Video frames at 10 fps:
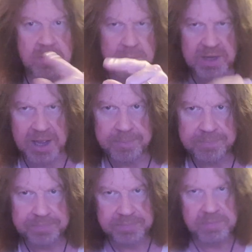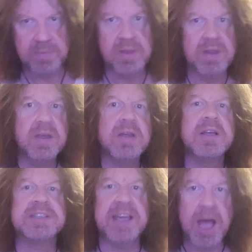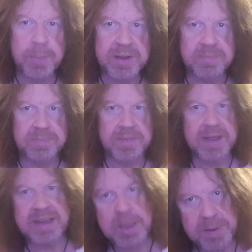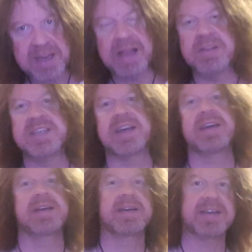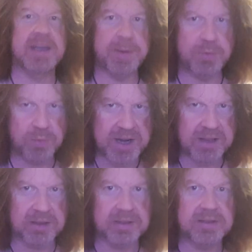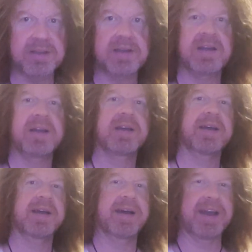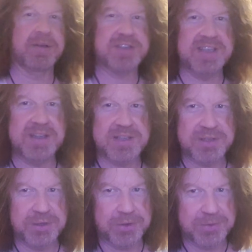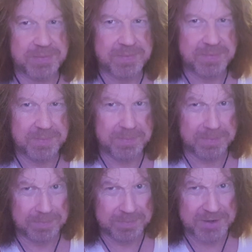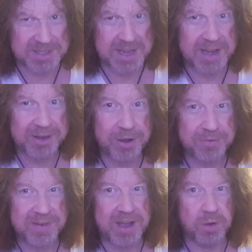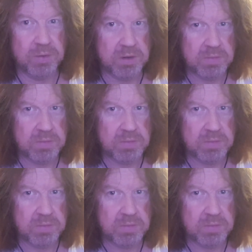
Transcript: But yeah, stay happy, keep it Celtic, keep it real, and I'll see you soon. Signing off now.